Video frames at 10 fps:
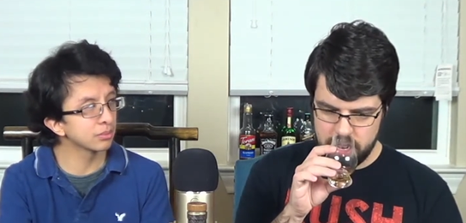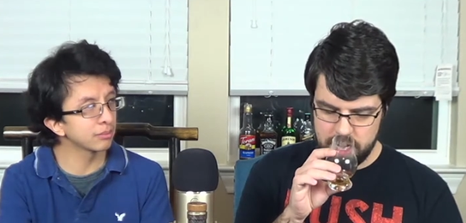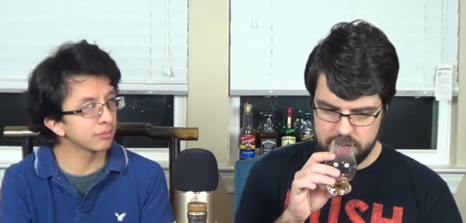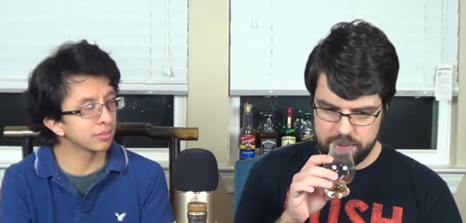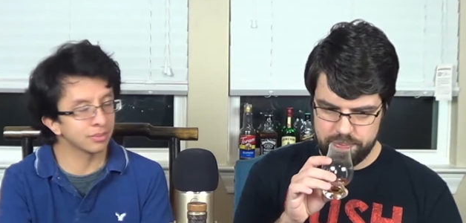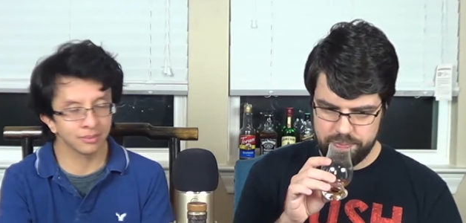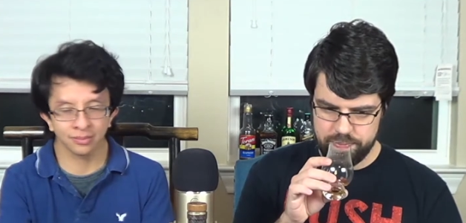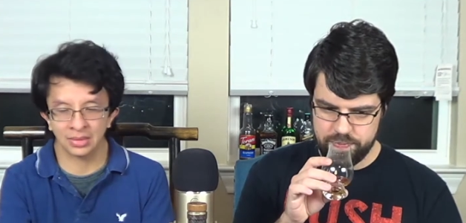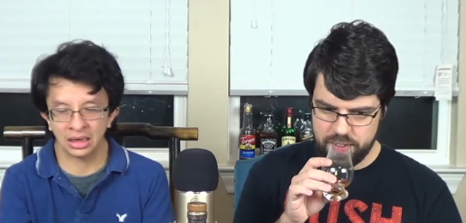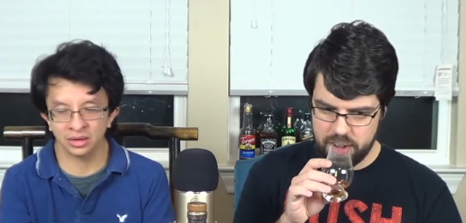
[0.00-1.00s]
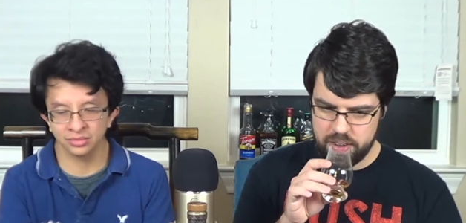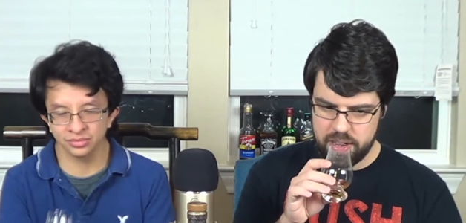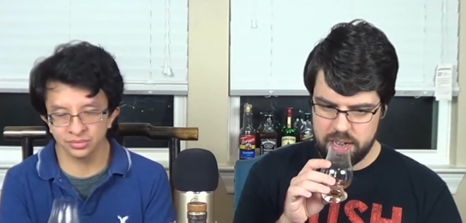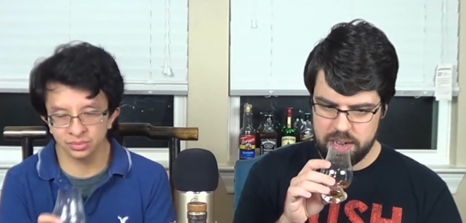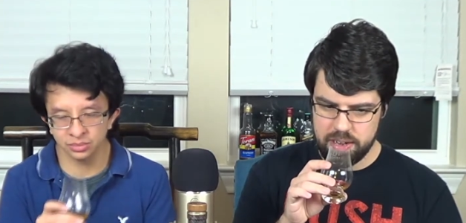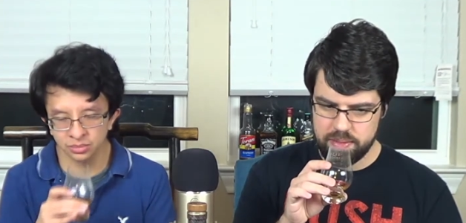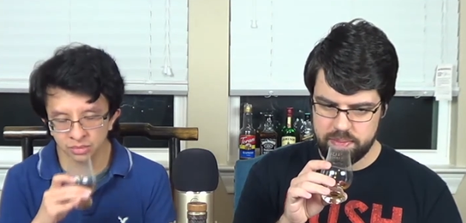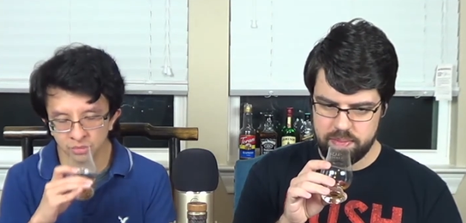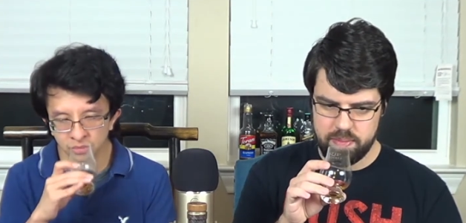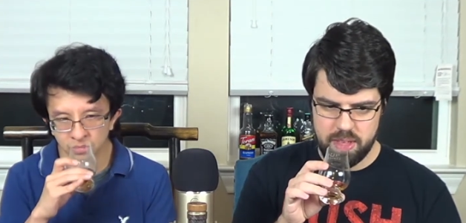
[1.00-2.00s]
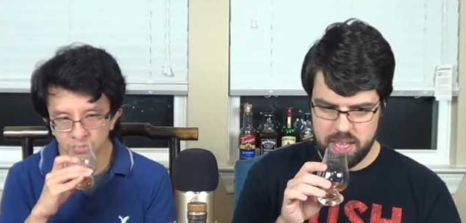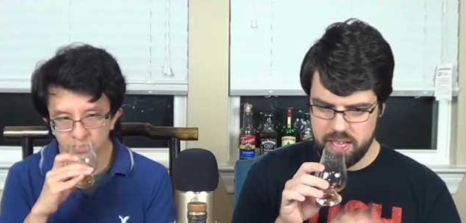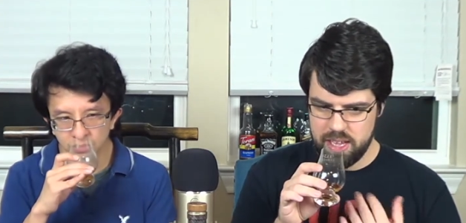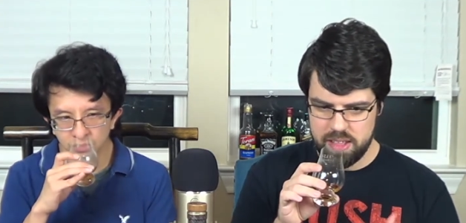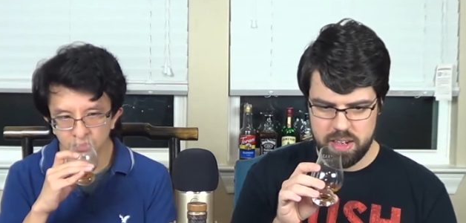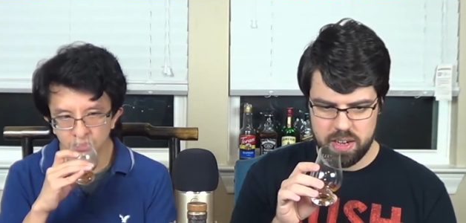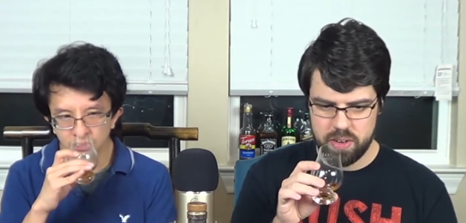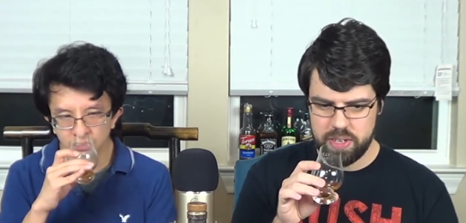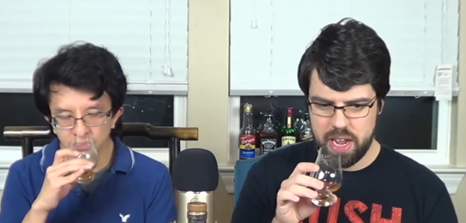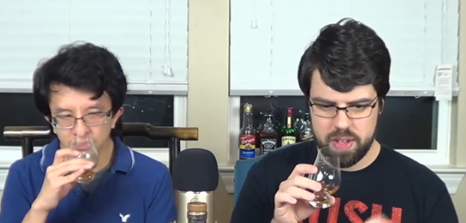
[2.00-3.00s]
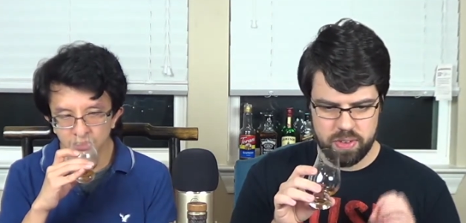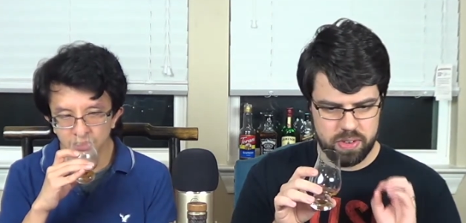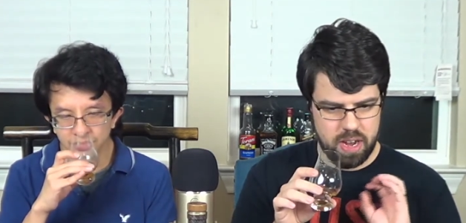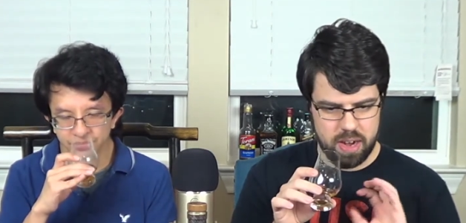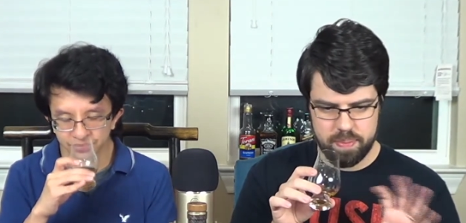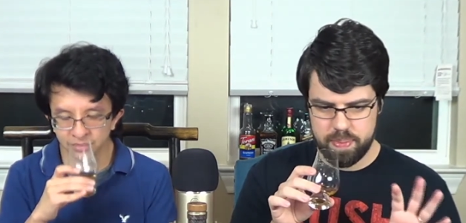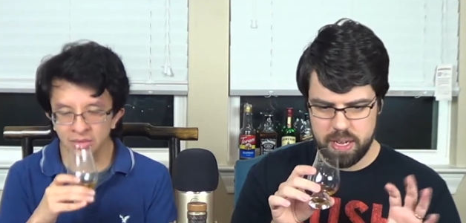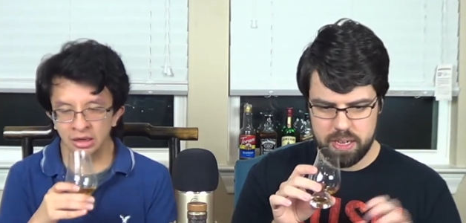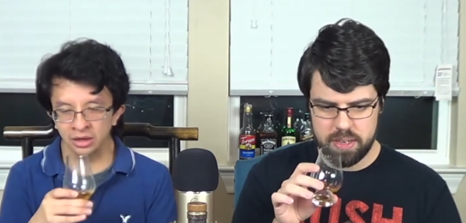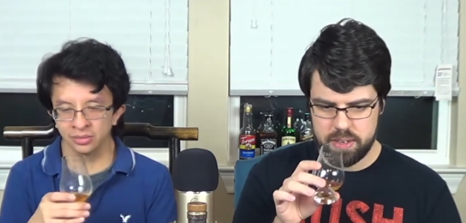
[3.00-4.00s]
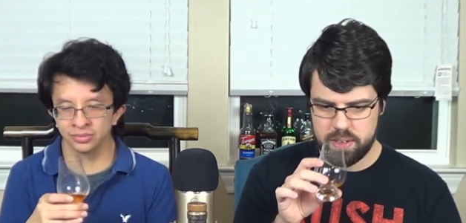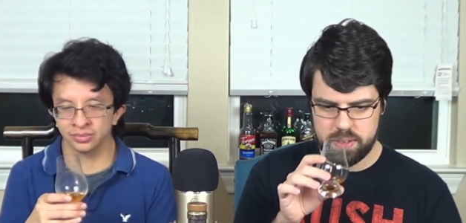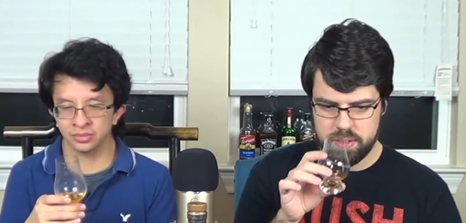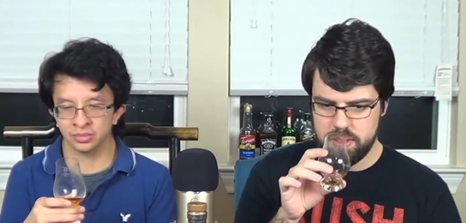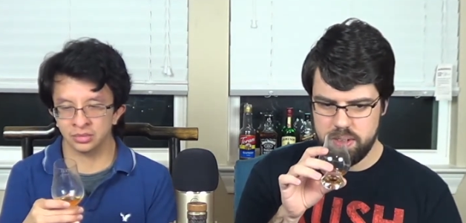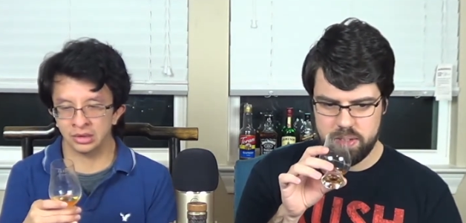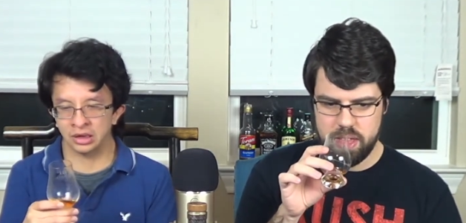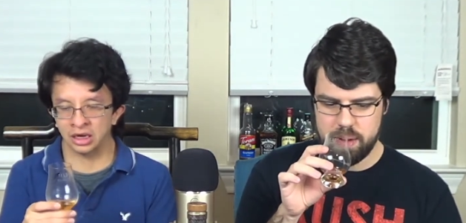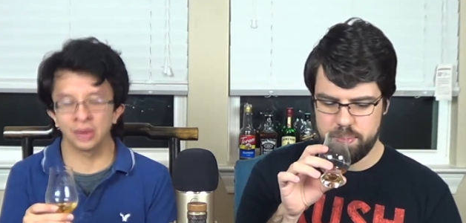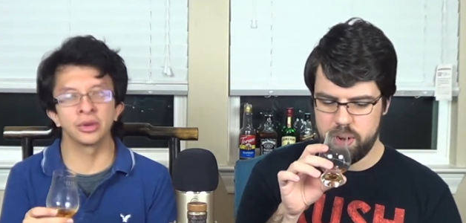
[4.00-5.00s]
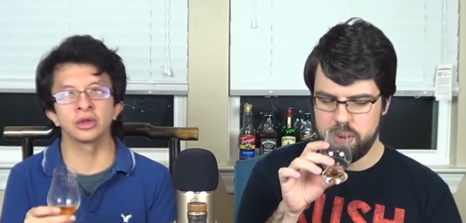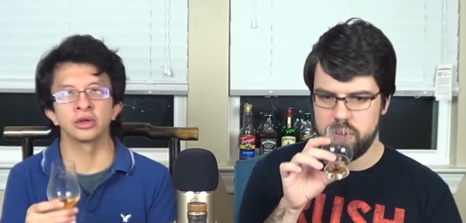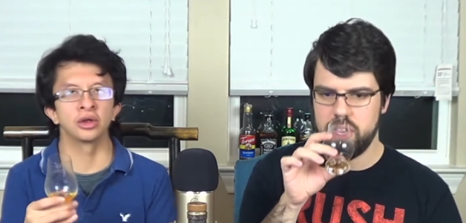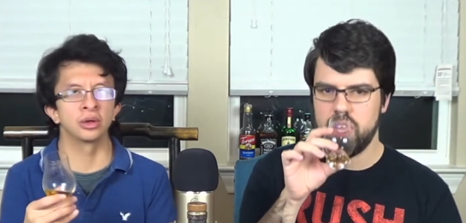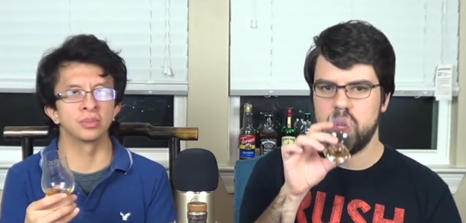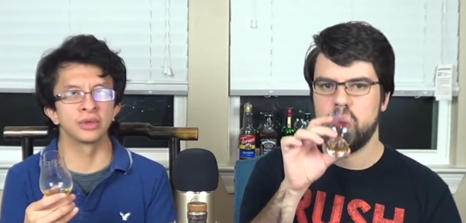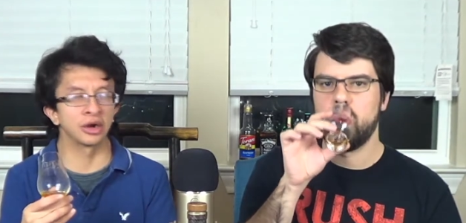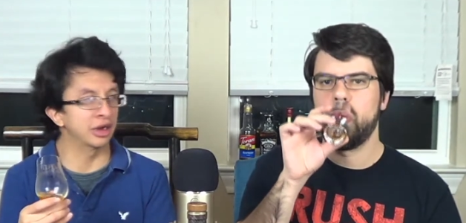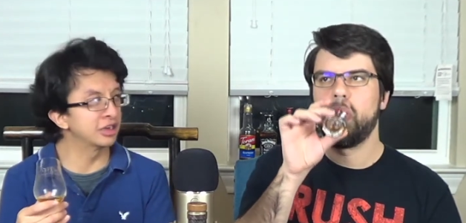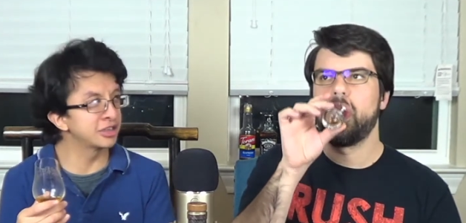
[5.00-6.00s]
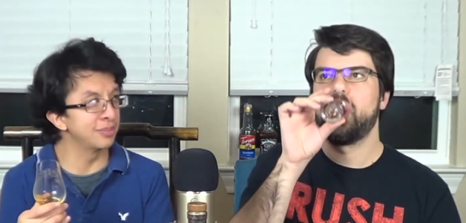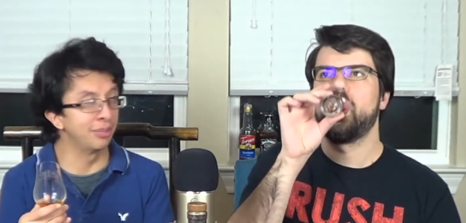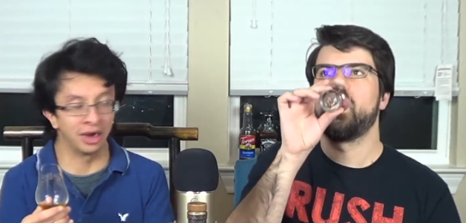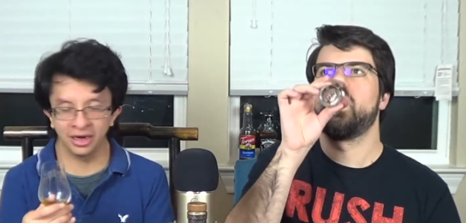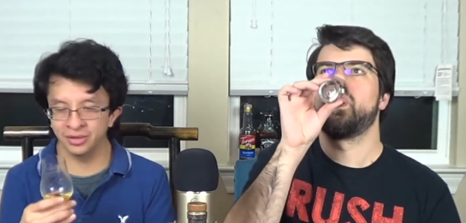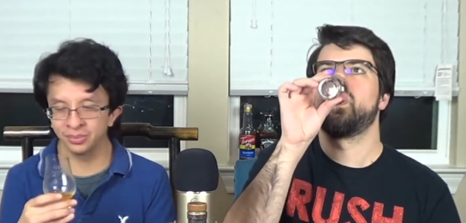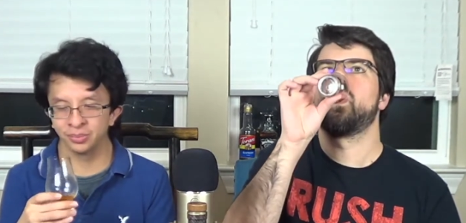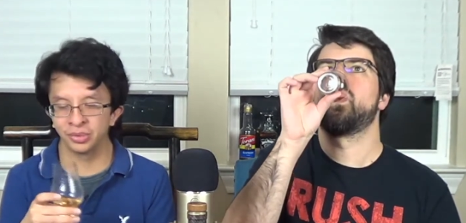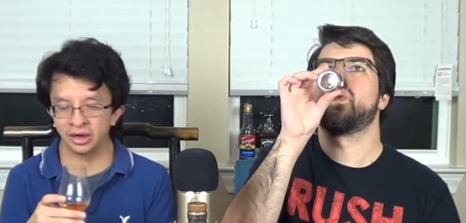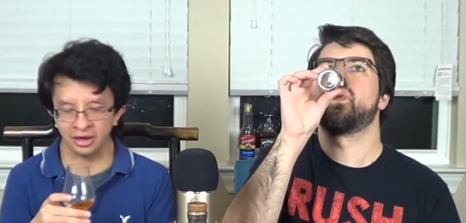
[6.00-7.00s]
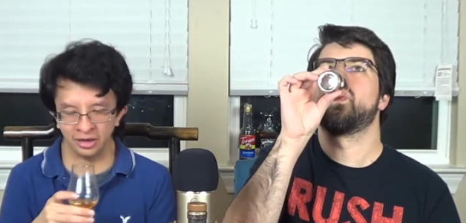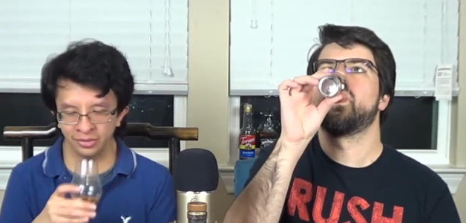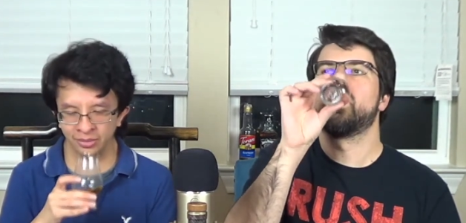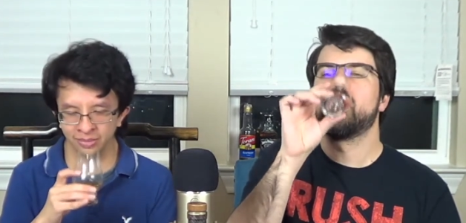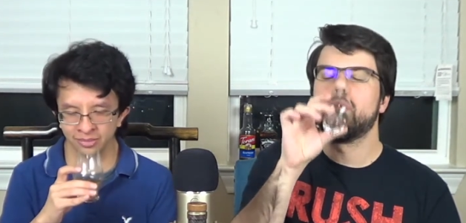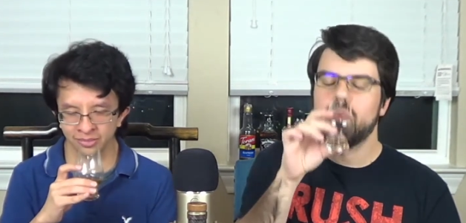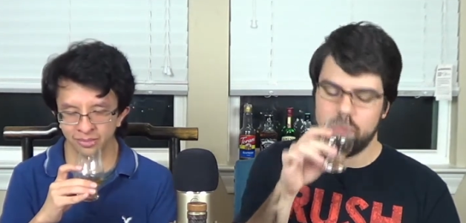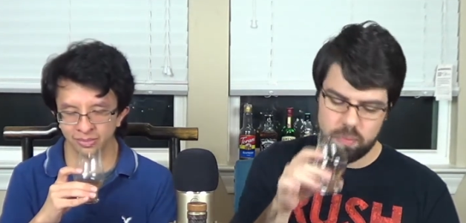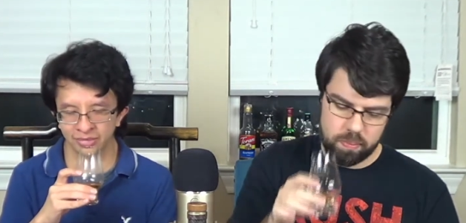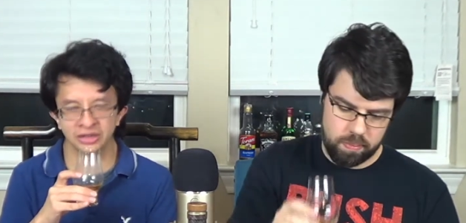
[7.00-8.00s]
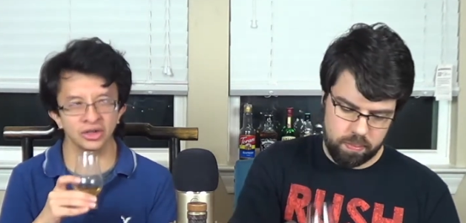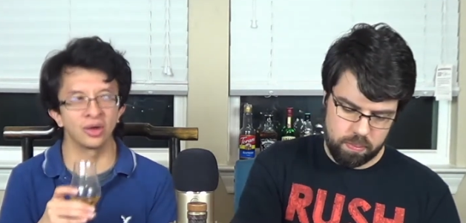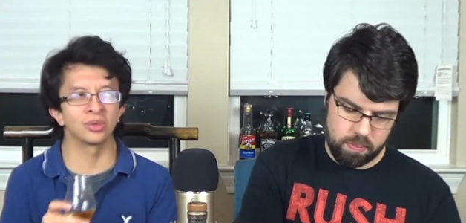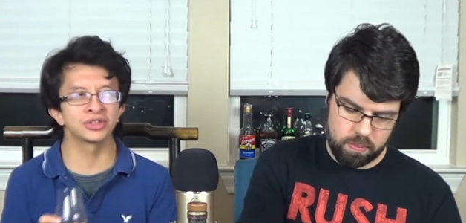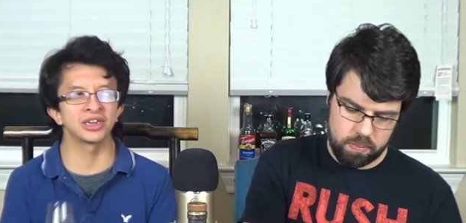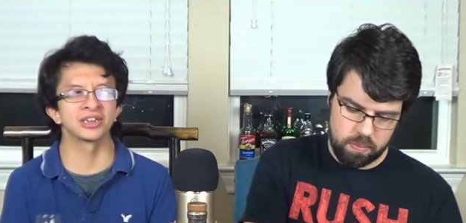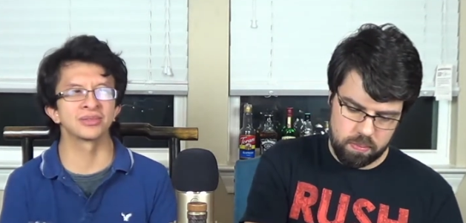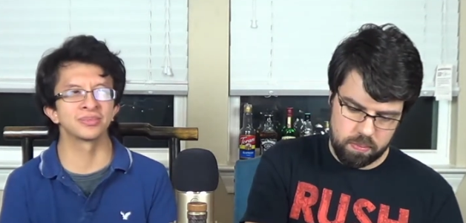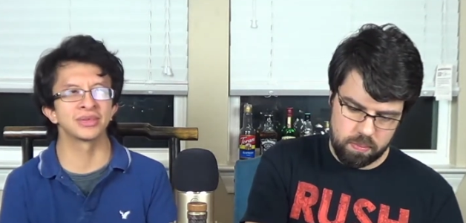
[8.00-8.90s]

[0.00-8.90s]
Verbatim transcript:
Speaker 1: Um, very easy to go down. There's not a big. Yeah. It's not a burn I mean, or anything. There
Speaker 2: is a bite, but I mean, it's almost like